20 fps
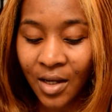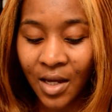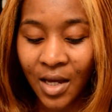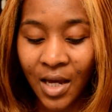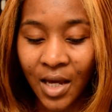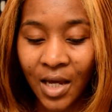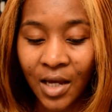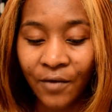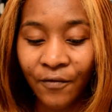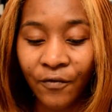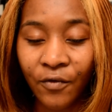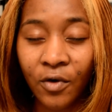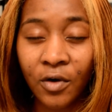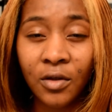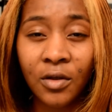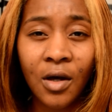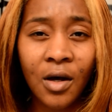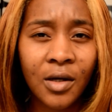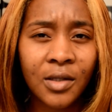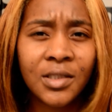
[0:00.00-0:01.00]
and for a
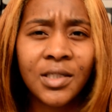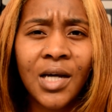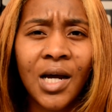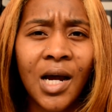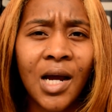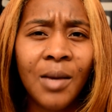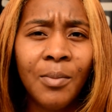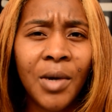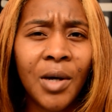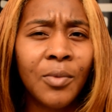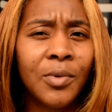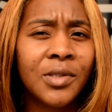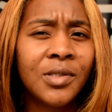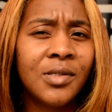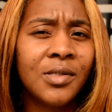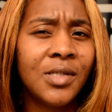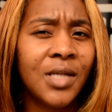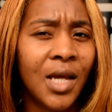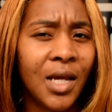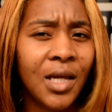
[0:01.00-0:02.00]
long time I
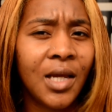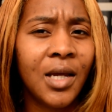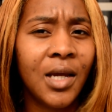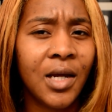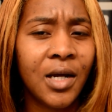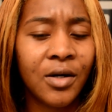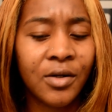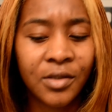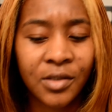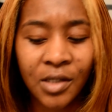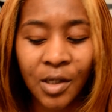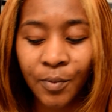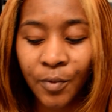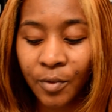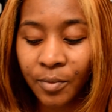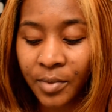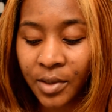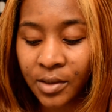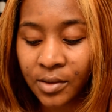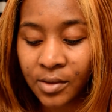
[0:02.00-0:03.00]
wasn't taking hair
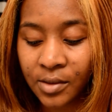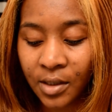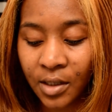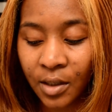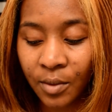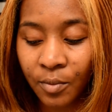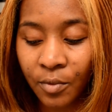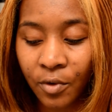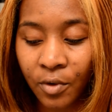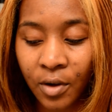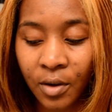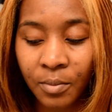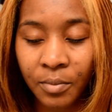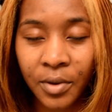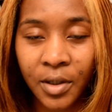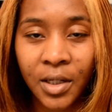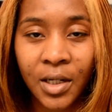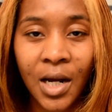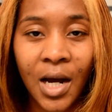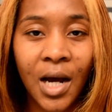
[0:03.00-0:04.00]
supplements anymore,
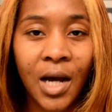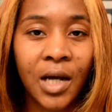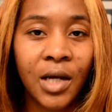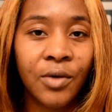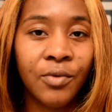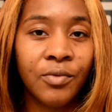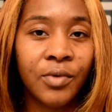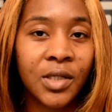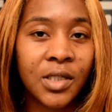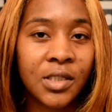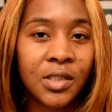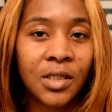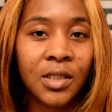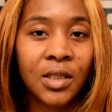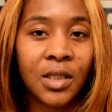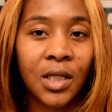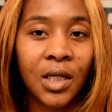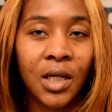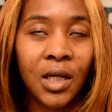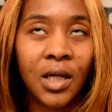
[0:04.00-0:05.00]
but I
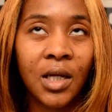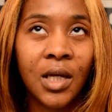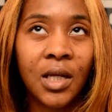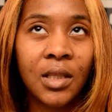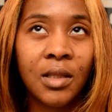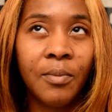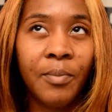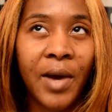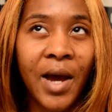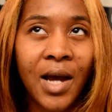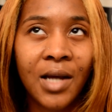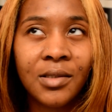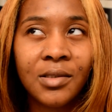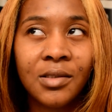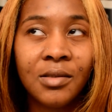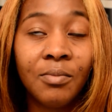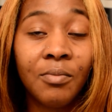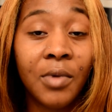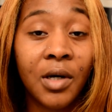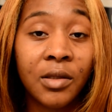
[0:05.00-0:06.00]
recently, in the
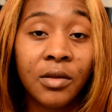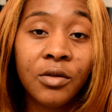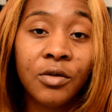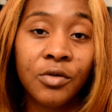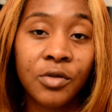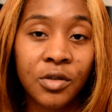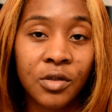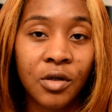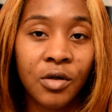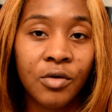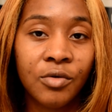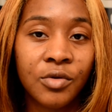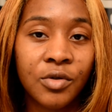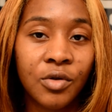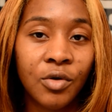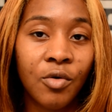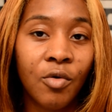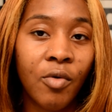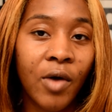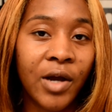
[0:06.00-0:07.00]
past month or so,
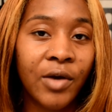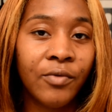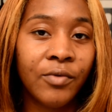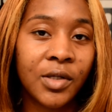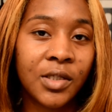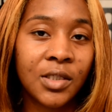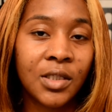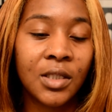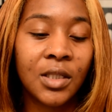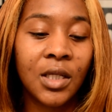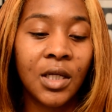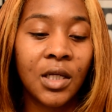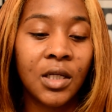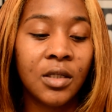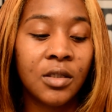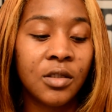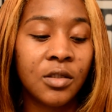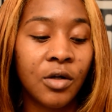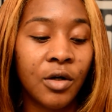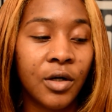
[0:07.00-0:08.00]
quite recently,
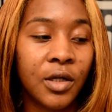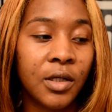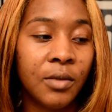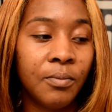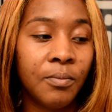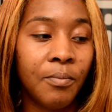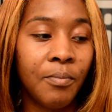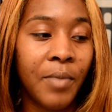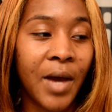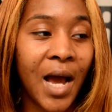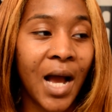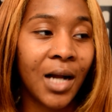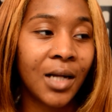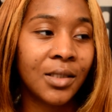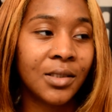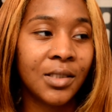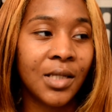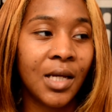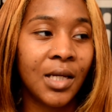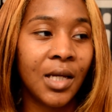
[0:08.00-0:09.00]
started back
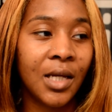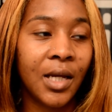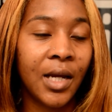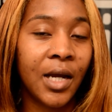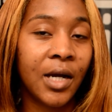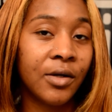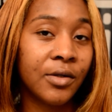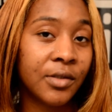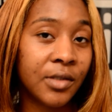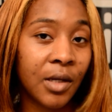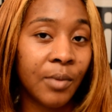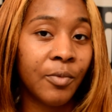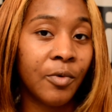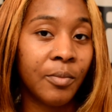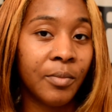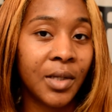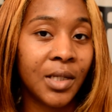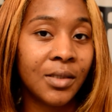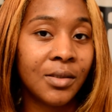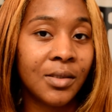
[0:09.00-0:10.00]
taking hair
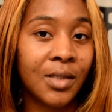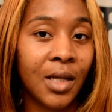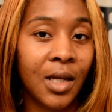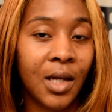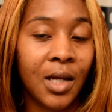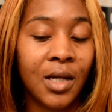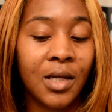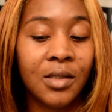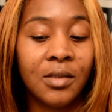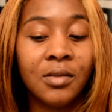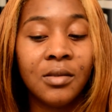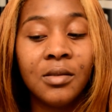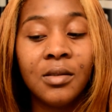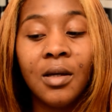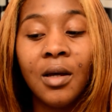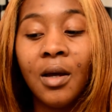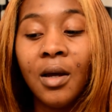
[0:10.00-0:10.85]
supplements, and